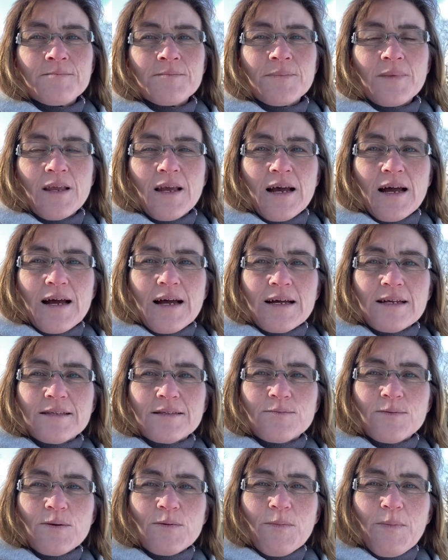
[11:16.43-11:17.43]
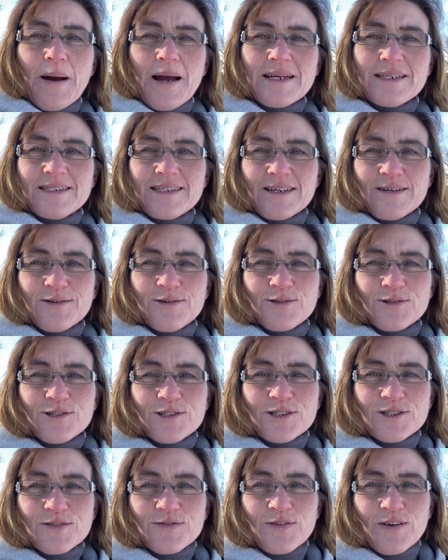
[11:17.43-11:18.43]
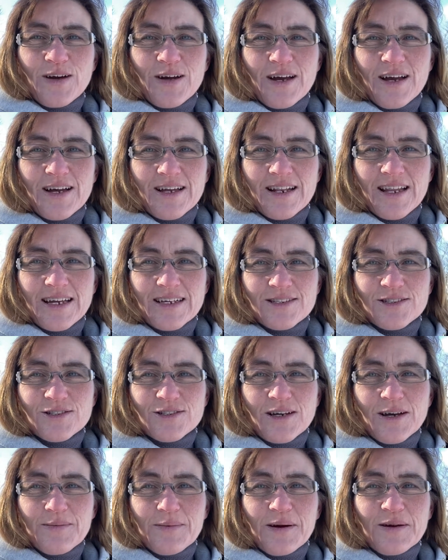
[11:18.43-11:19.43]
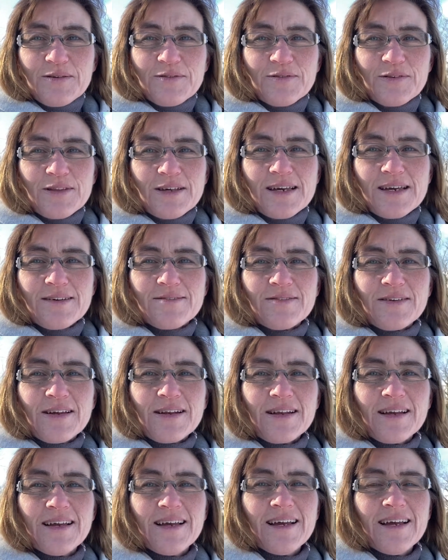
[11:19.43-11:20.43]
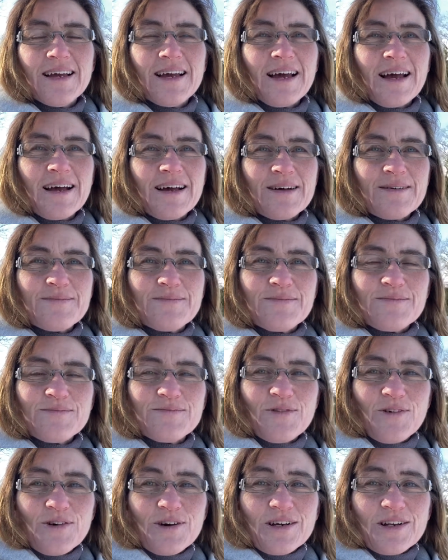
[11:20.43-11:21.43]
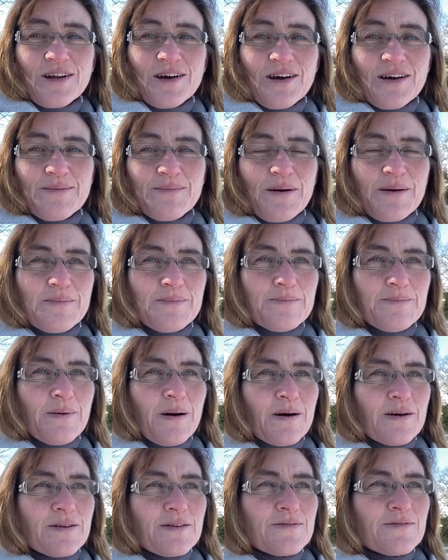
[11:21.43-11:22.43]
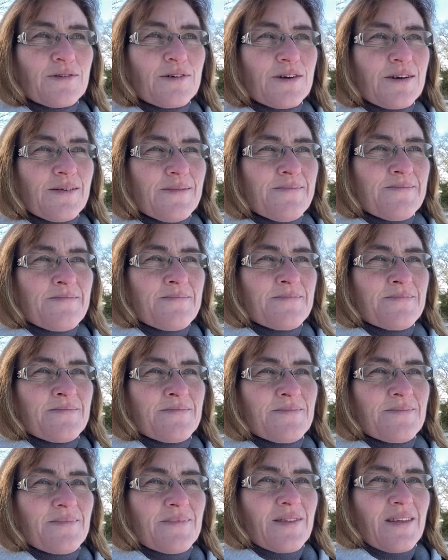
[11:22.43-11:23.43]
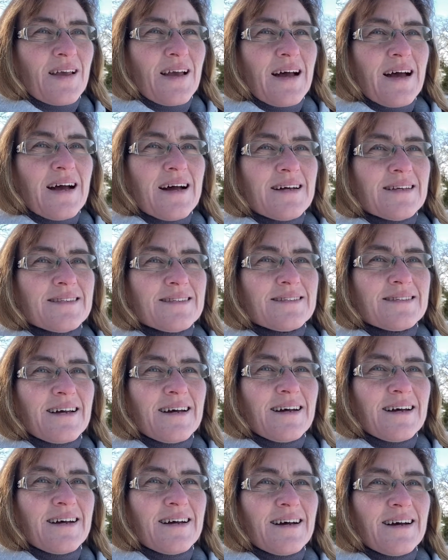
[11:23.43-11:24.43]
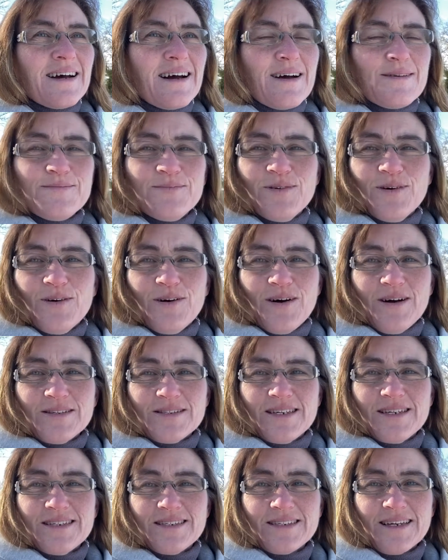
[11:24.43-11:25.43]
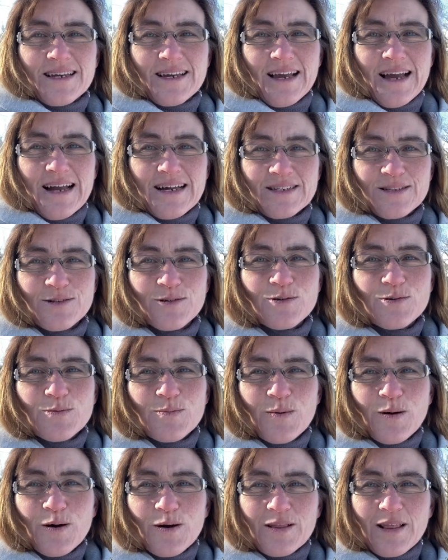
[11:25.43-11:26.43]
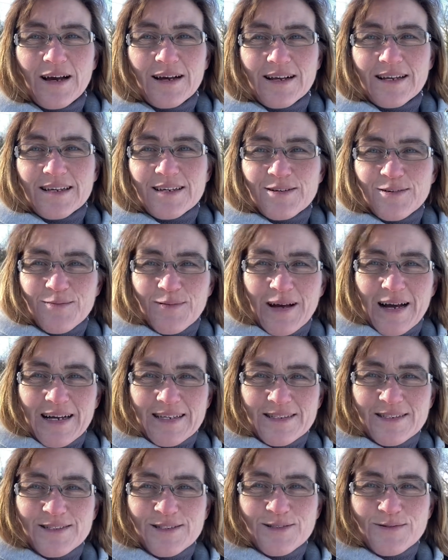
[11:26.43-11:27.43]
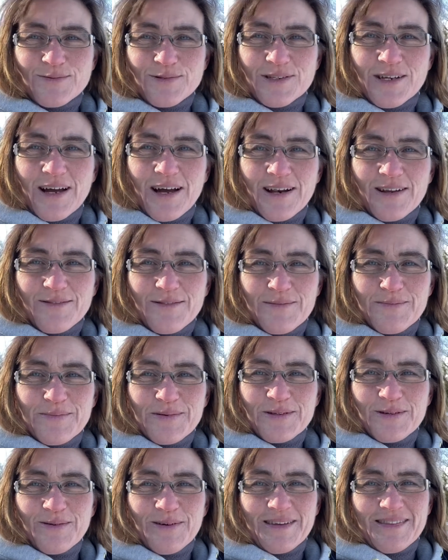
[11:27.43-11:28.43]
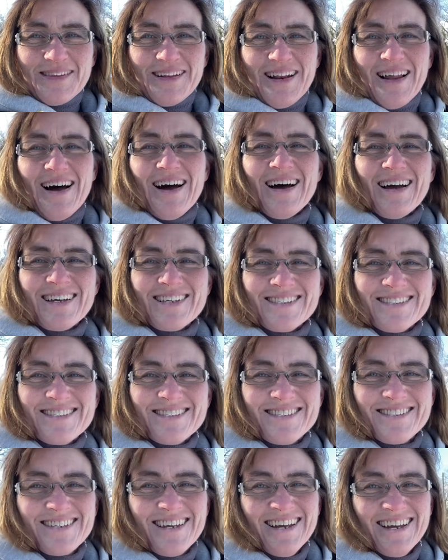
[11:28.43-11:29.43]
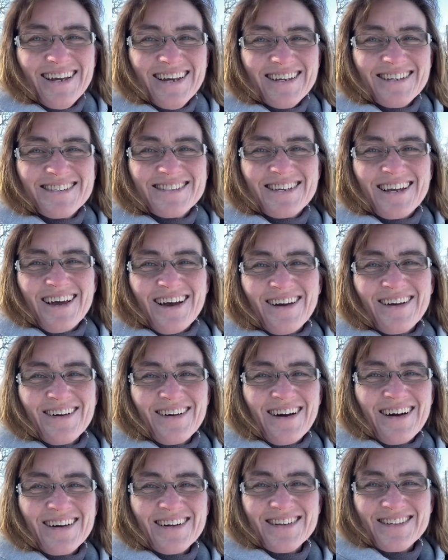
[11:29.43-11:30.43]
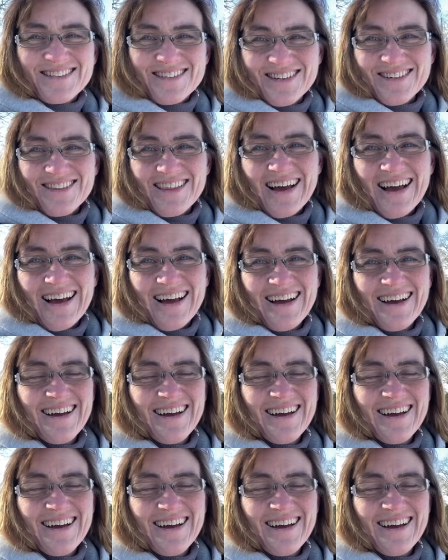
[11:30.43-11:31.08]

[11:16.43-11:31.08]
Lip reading: and we were painting horses for her lecture demo for the evening. Roy and I, my partner Roy, and I'm not artistic at all, but luckily all we had to do was colour in between the lines, so I could do that.